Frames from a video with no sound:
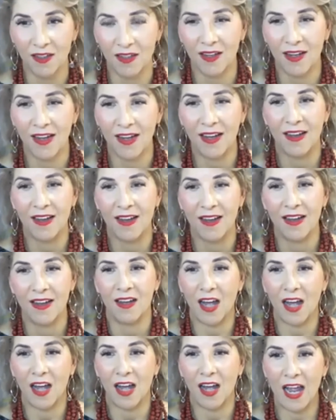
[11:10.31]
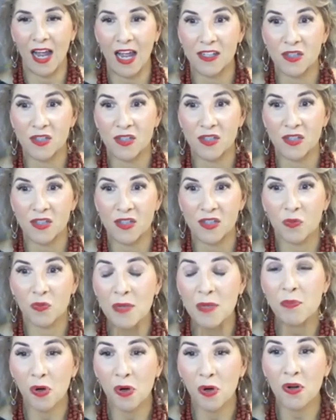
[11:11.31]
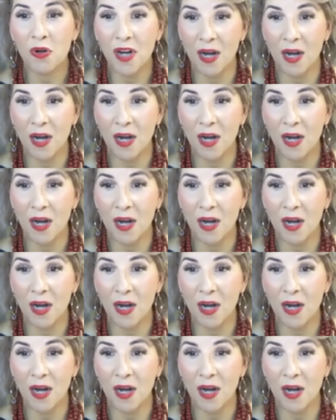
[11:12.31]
I had to reprogram myself